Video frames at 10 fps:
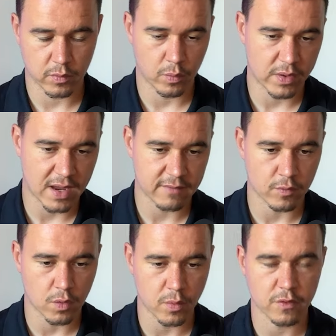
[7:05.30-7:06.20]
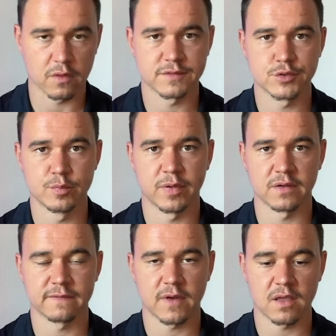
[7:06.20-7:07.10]
We have a ROAS of
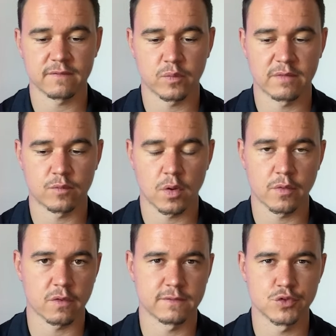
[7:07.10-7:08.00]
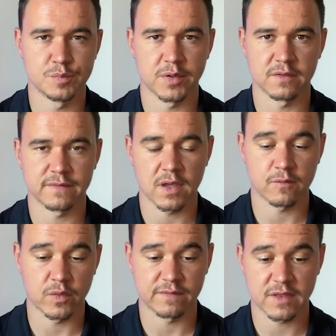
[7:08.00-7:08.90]
2.5. With ROAS of 2.5
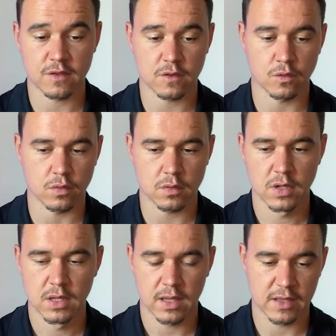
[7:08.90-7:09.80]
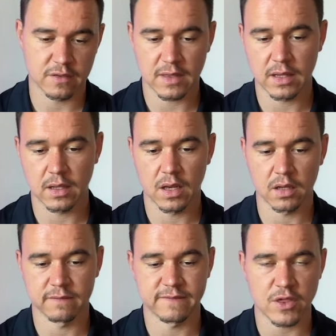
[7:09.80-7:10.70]
with this store, it's selling a lot
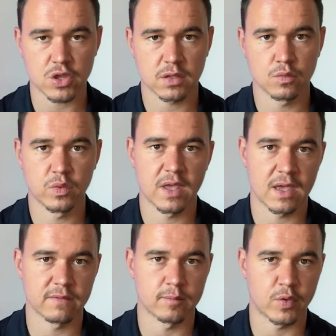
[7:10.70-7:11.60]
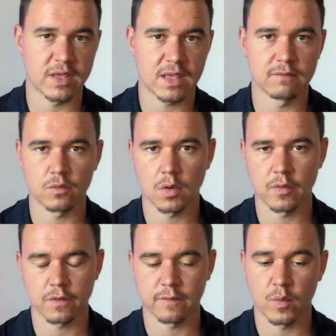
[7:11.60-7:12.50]
of fashion. We have a break-even
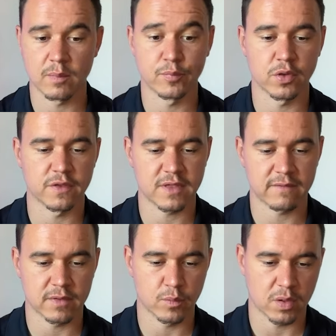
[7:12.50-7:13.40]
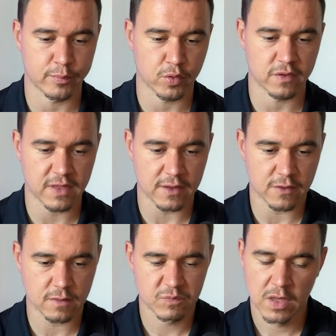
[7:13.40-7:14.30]
ROAS of 1.7,
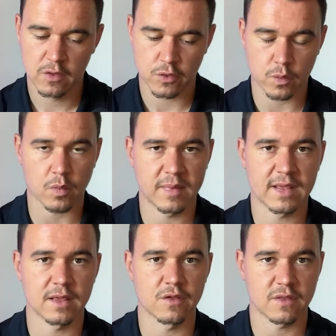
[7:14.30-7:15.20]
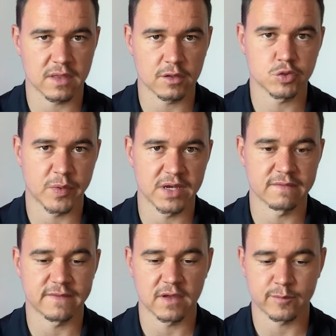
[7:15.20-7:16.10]
1.6. So you're making still
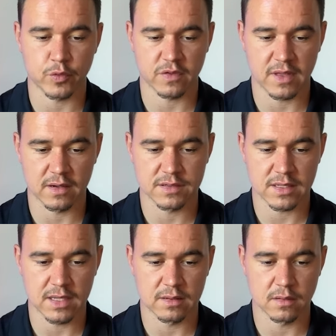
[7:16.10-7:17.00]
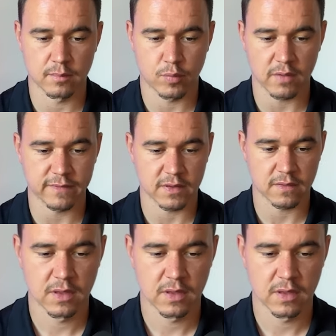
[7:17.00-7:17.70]
25% in profit.